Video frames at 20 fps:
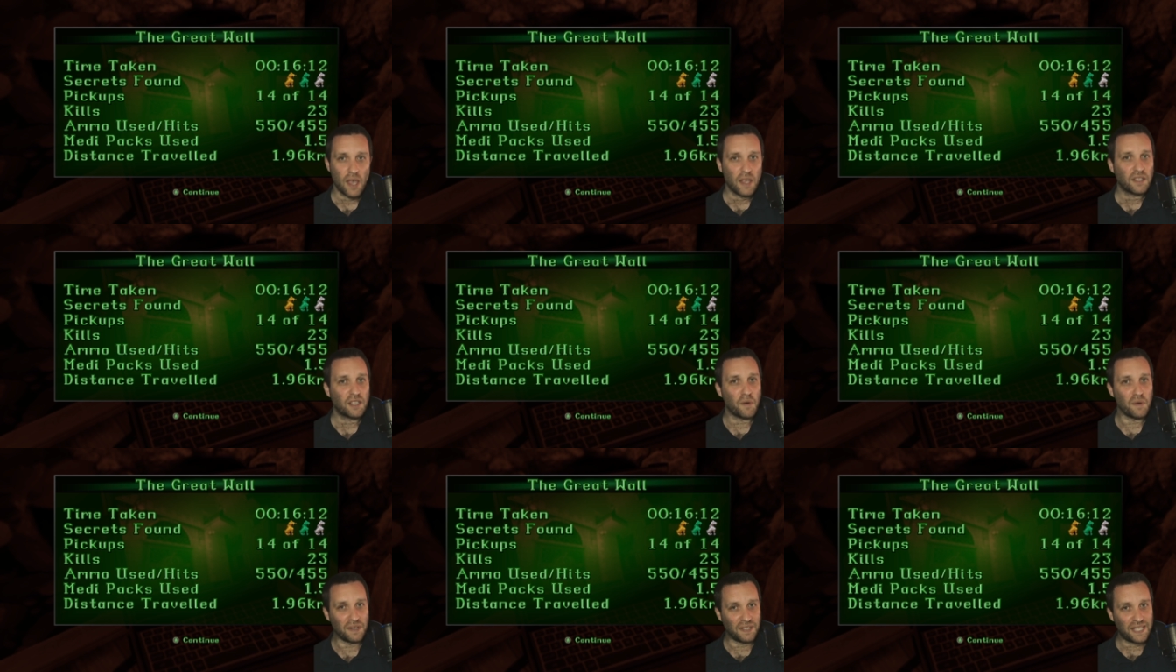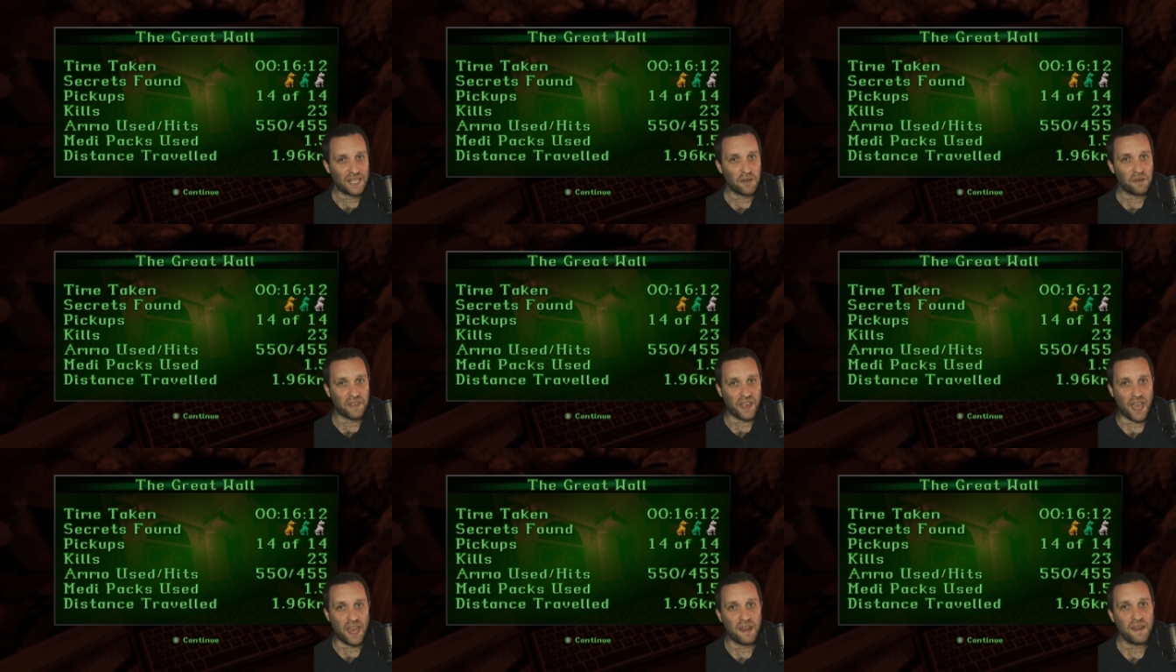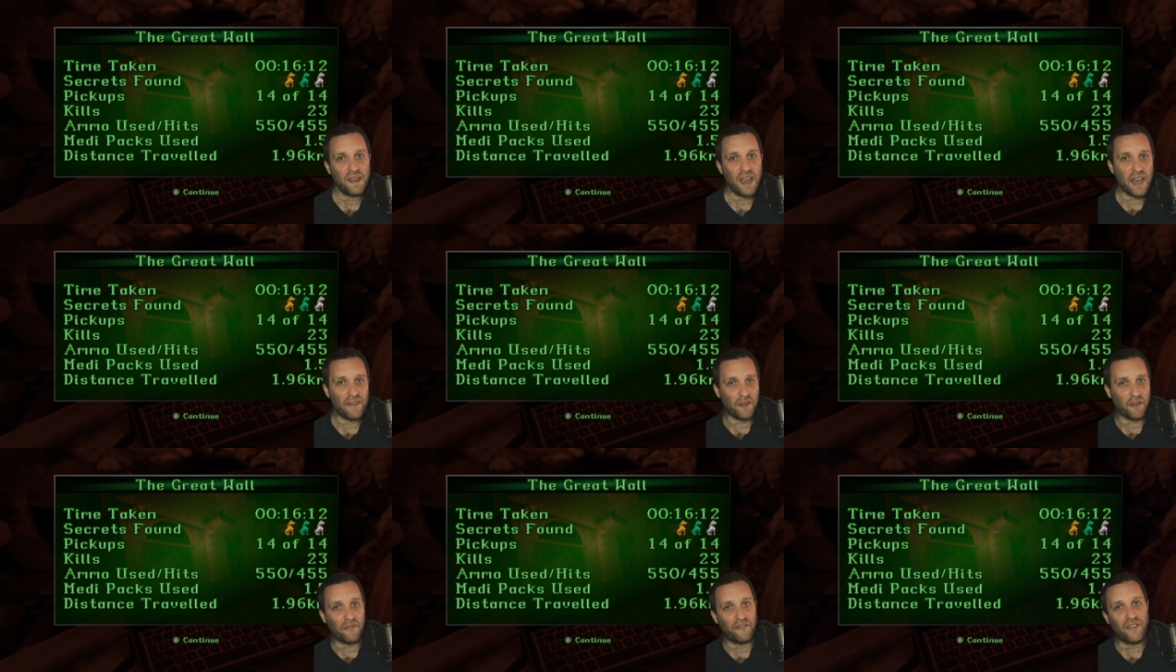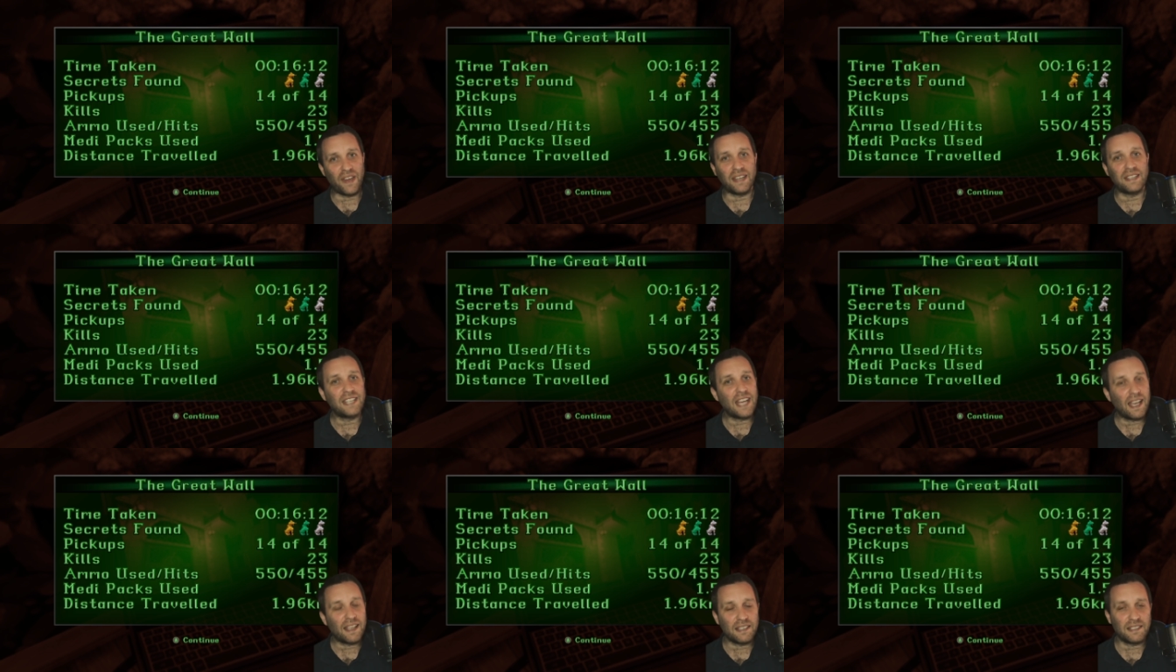So until then, have a
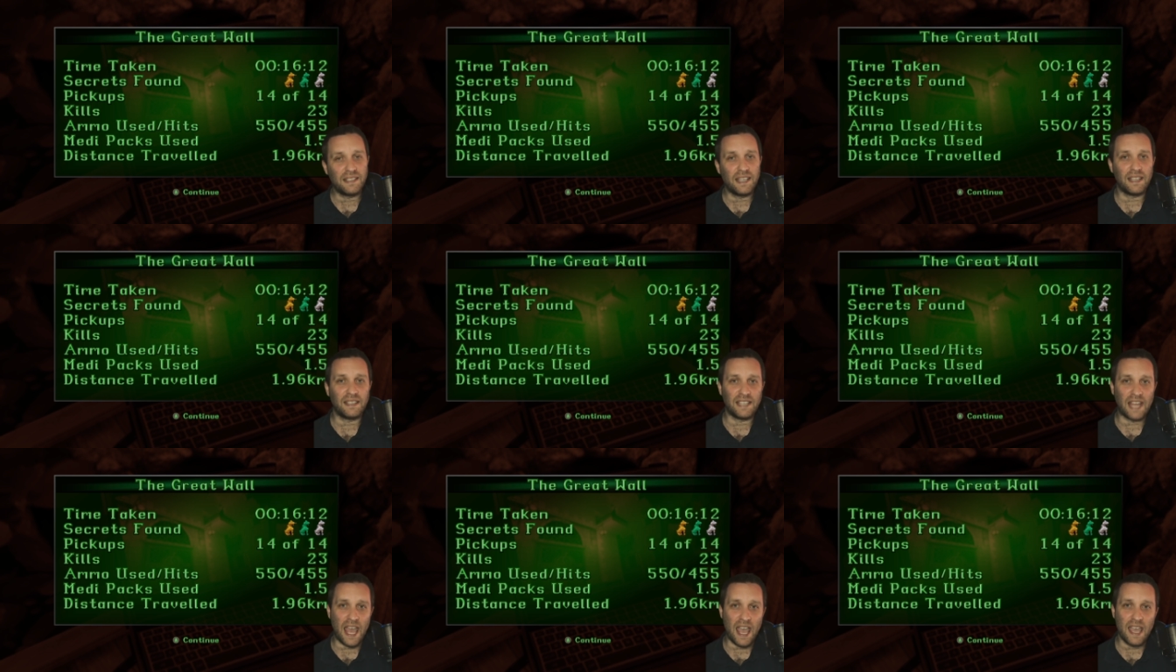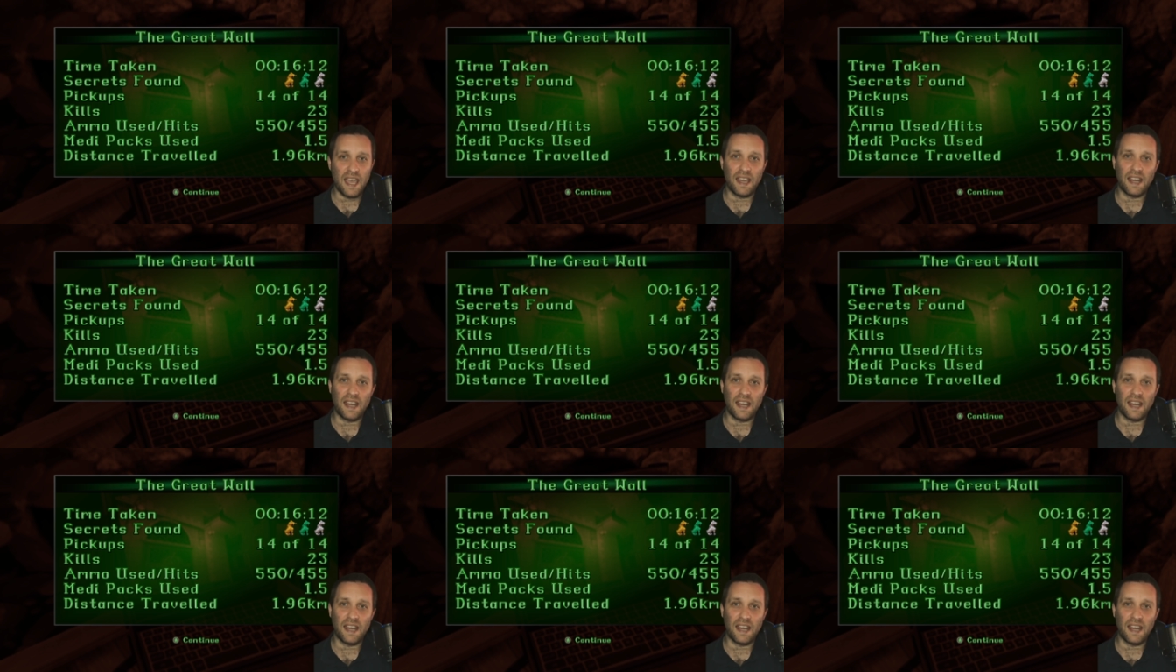fantastic day,